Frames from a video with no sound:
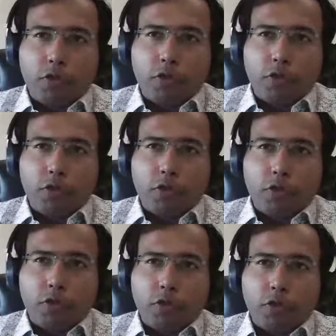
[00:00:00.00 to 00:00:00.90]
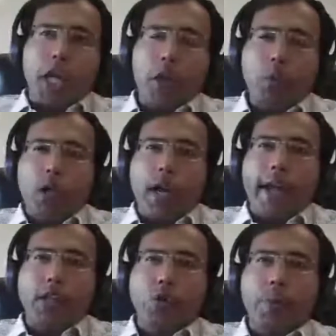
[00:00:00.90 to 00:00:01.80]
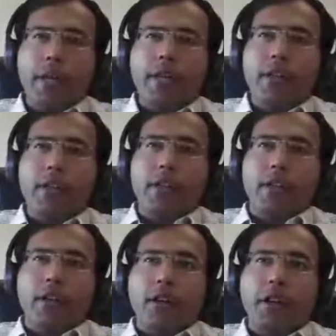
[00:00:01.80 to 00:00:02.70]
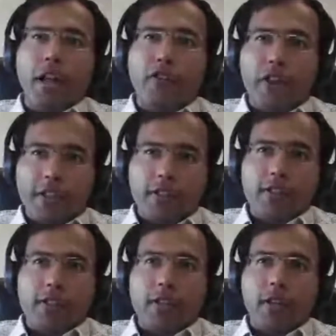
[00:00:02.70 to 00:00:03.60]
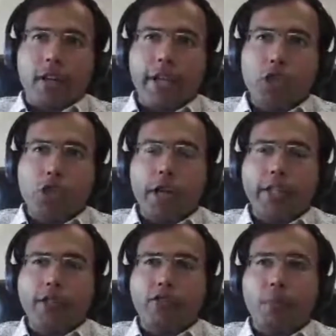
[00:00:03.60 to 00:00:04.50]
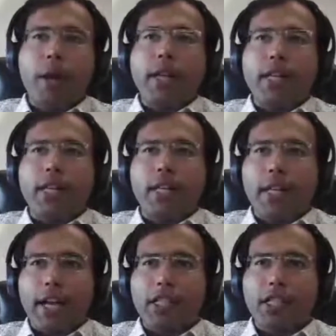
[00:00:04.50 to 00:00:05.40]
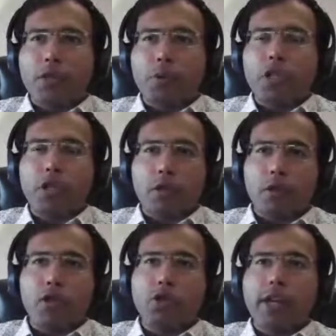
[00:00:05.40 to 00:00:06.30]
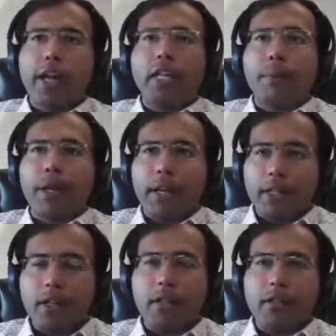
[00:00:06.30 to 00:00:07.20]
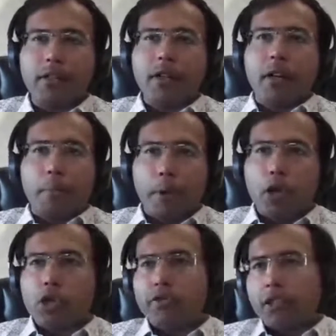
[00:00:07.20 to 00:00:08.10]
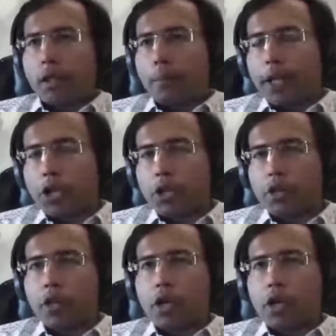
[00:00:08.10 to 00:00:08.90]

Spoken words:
comes in, he would like to be ring fenced, insulated from any legal actions which the society may incur because of the termination.